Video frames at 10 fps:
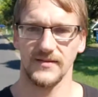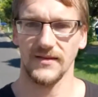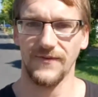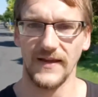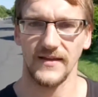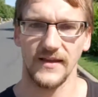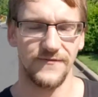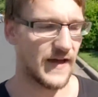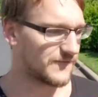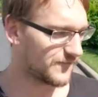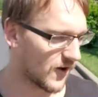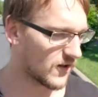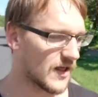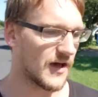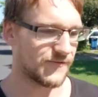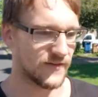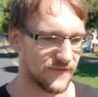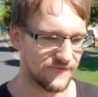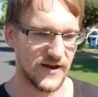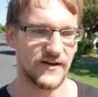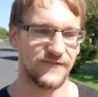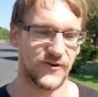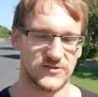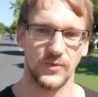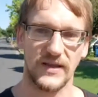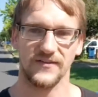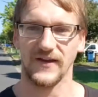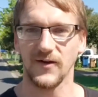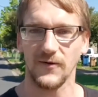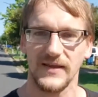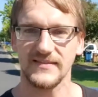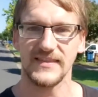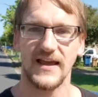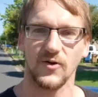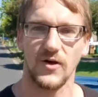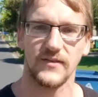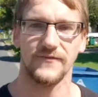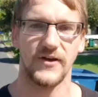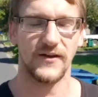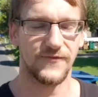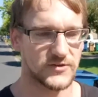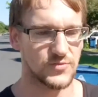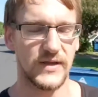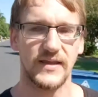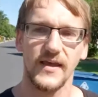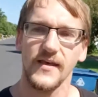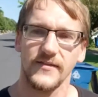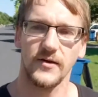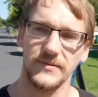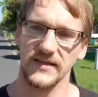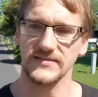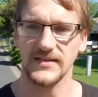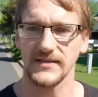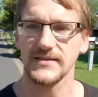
if I fall off on the very first week, if I don't hit that goal on the very first week, it'll be easy